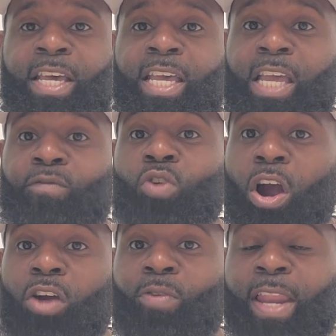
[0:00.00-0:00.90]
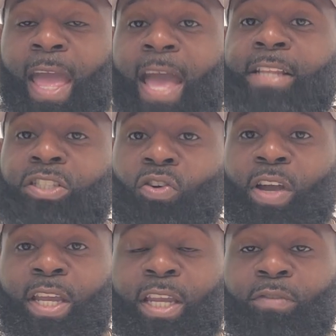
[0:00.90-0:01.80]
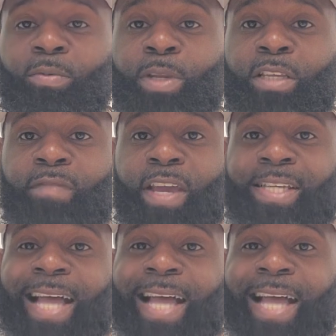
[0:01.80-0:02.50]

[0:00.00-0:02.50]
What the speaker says: If you already hadn't started hearing it from these fans,